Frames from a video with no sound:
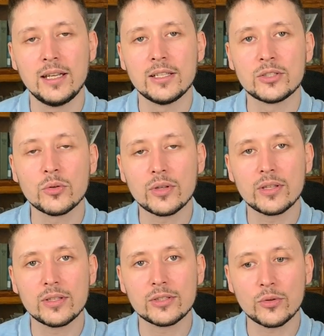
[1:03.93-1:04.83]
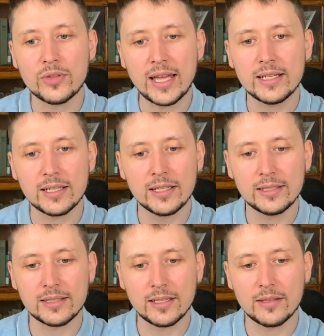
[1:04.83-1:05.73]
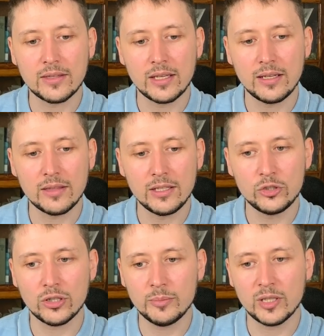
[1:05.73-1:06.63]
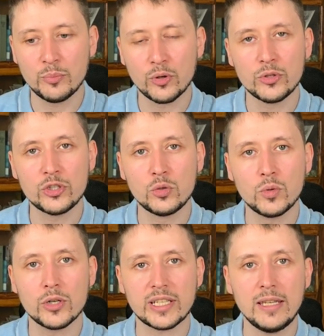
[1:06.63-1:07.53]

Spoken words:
So that is the German approach to work.